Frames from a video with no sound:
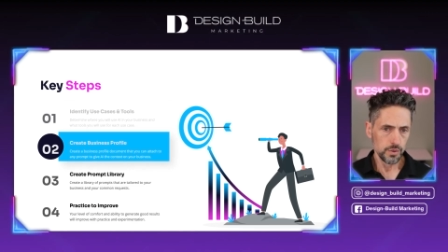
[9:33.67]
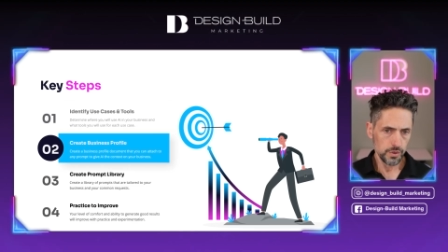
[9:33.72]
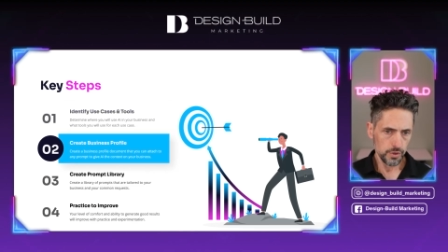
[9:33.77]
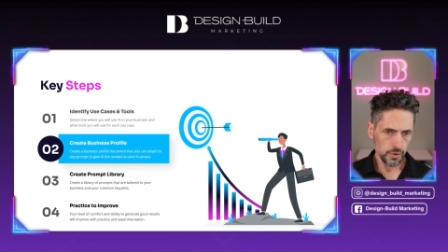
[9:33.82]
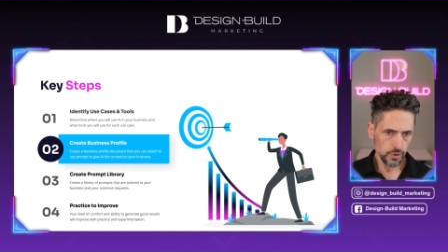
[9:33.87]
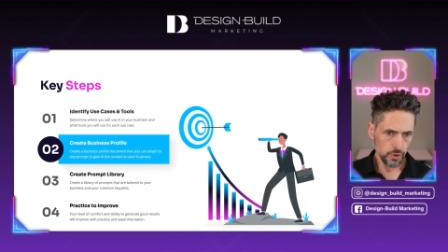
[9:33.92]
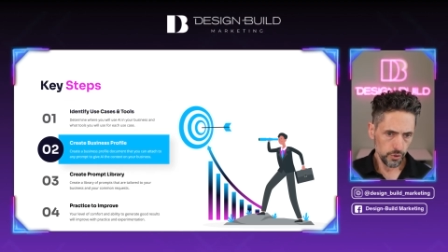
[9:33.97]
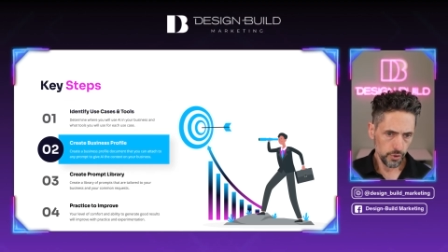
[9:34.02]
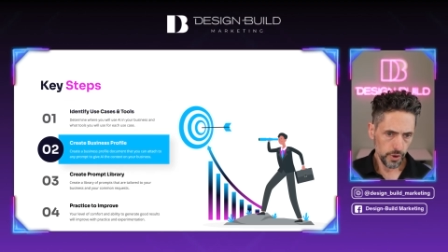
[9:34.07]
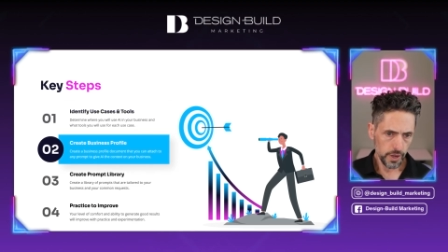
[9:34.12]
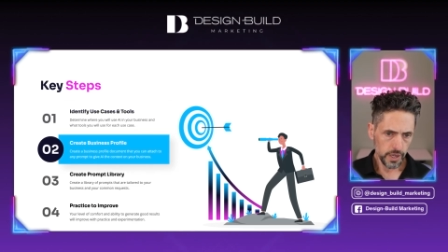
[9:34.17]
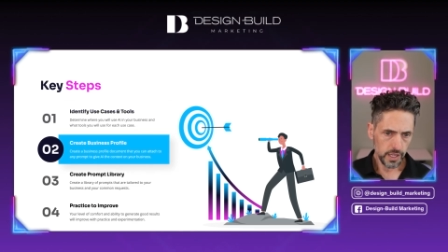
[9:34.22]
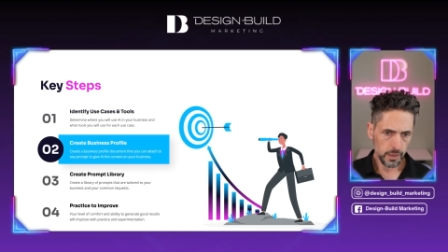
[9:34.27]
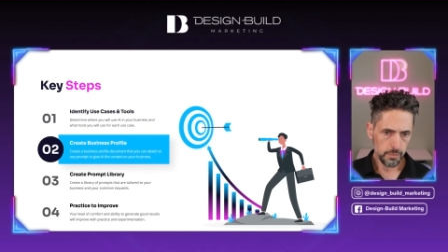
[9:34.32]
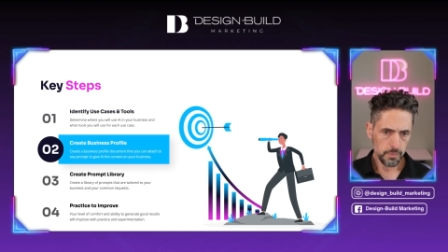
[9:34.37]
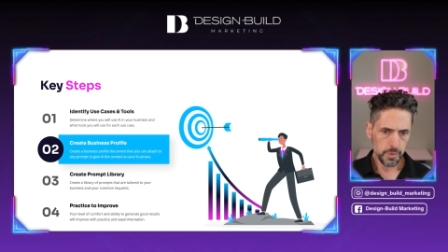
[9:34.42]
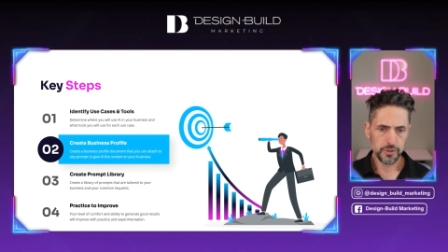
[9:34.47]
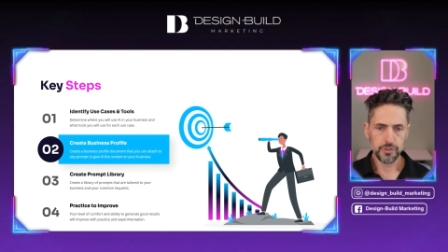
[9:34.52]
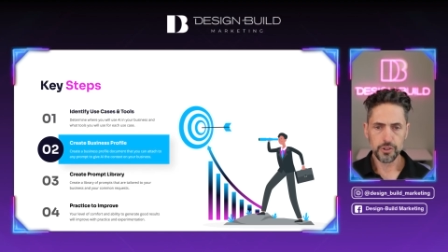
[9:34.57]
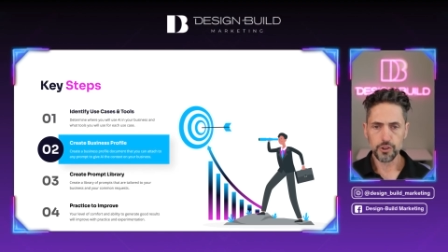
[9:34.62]
Creating a
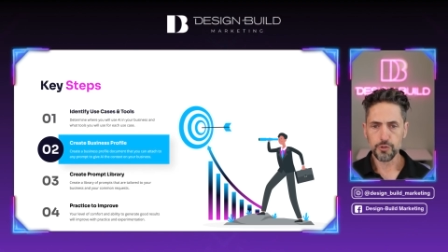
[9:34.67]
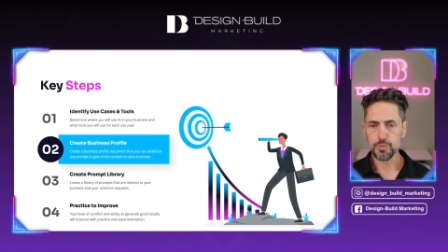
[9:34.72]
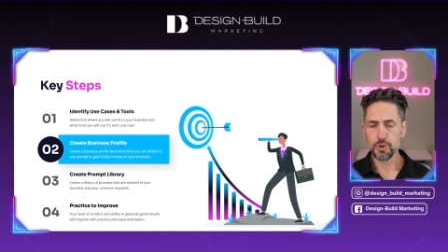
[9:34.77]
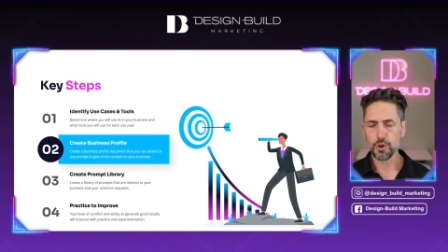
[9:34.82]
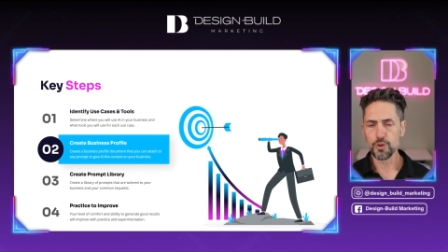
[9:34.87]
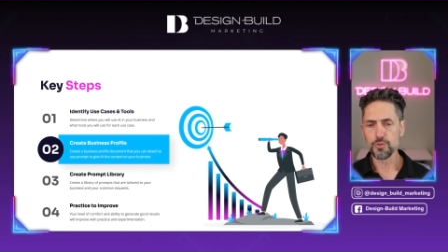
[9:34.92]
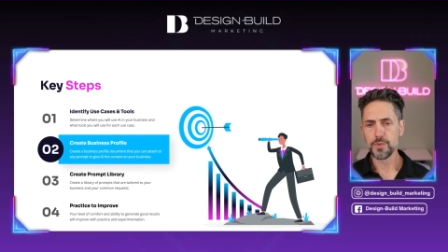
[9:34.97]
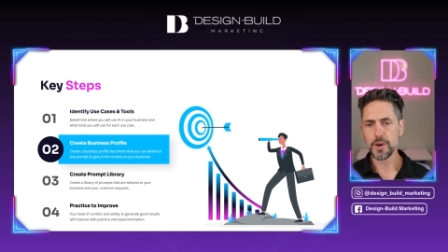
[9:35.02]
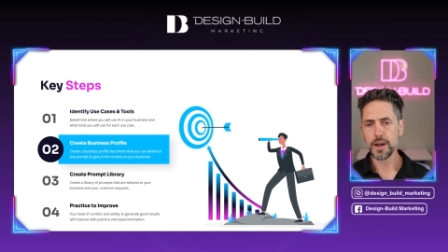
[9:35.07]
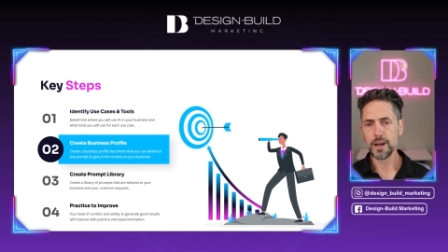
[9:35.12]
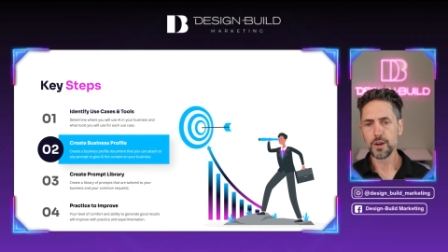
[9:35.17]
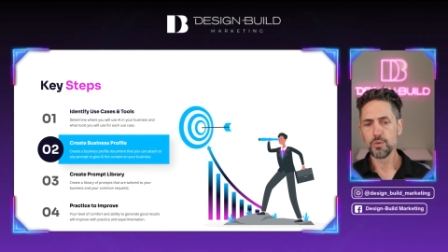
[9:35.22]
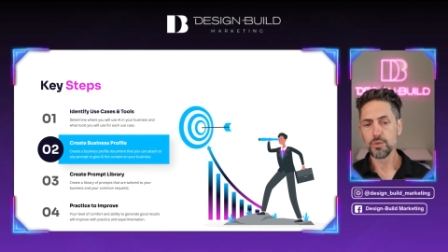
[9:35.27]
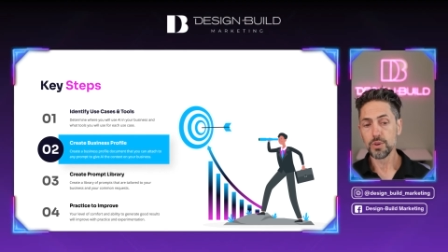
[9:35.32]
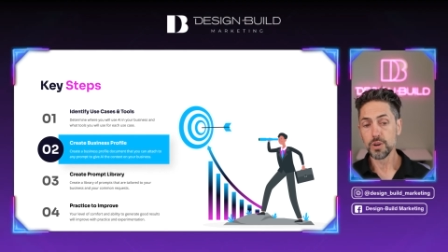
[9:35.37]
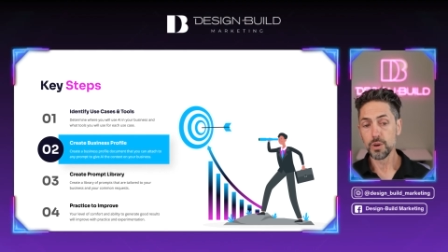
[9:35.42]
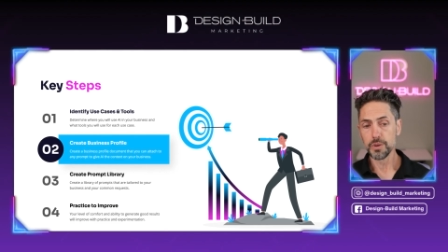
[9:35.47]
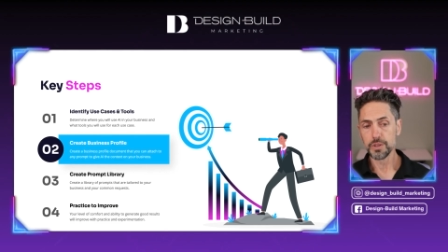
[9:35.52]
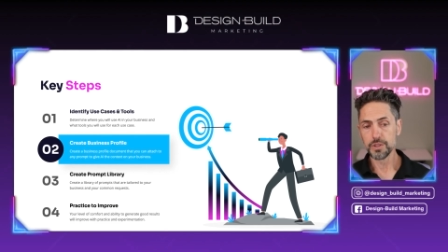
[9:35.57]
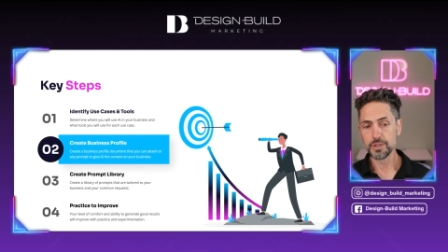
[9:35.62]
business profile we'll
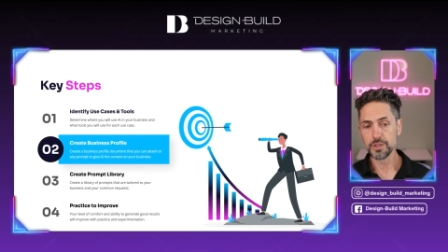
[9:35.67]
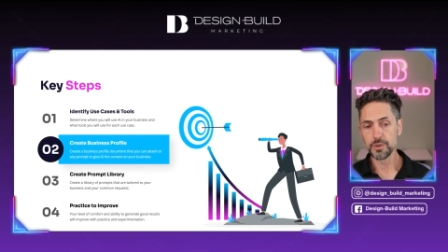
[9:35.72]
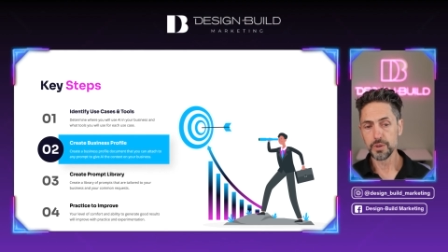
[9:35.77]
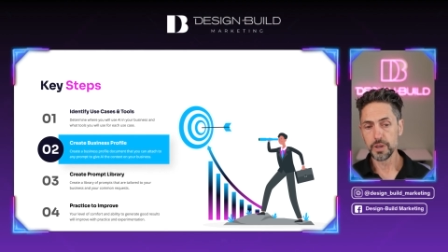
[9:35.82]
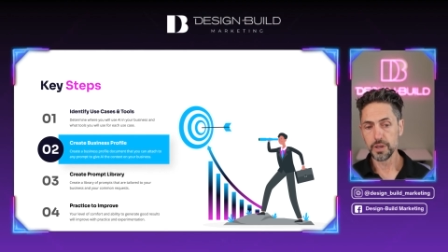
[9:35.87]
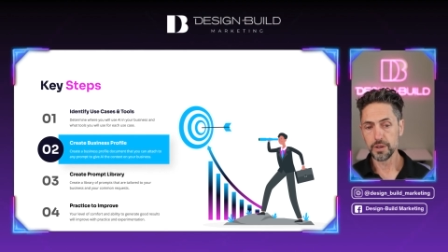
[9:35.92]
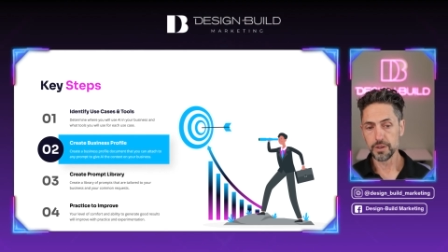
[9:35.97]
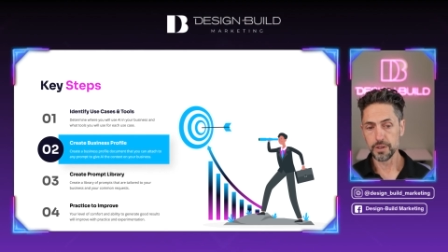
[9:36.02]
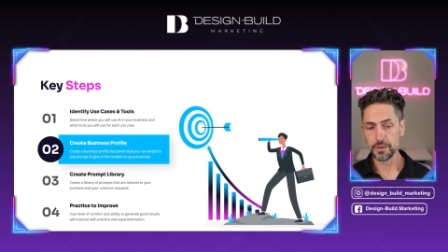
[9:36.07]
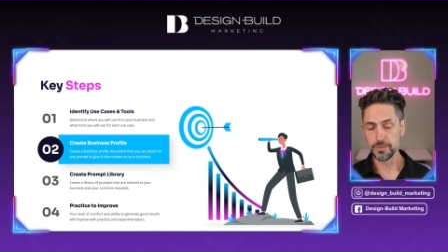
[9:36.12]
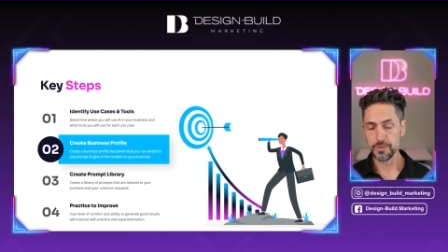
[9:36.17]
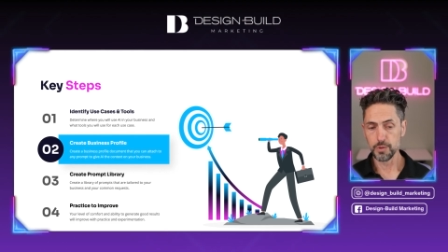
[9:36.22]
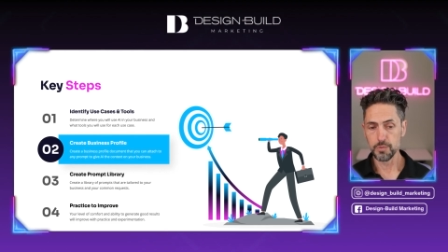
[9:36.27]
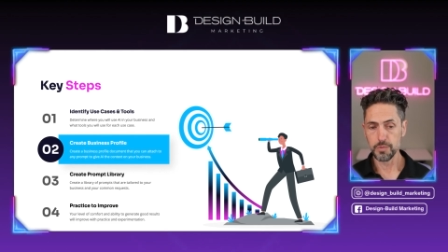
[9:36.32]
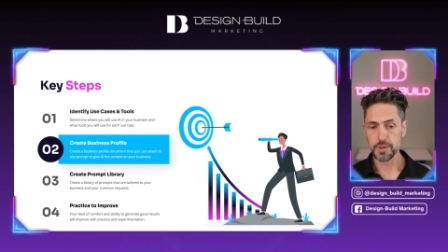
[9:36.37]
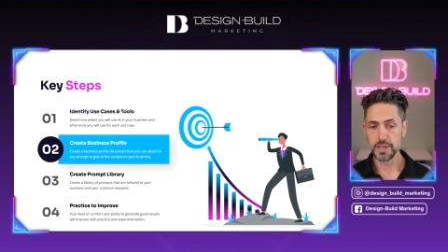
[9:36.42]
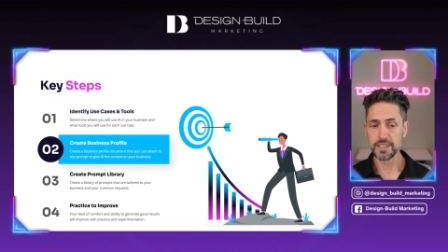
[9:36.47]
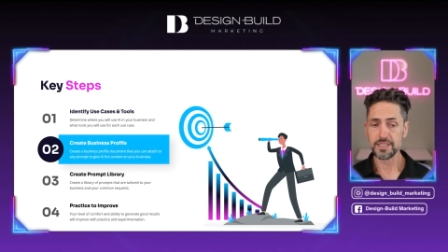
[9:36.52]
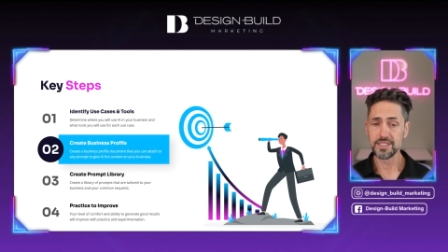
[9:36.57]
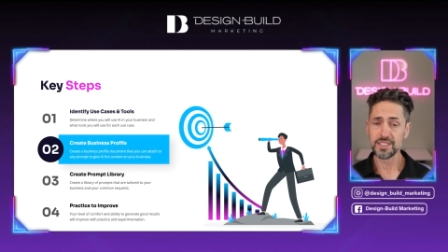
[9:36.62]
go into here in a few
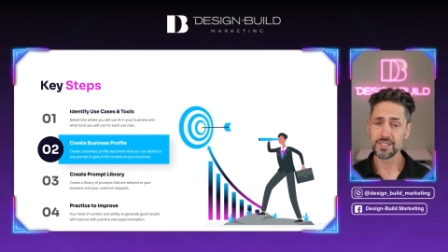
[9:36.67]
minutes.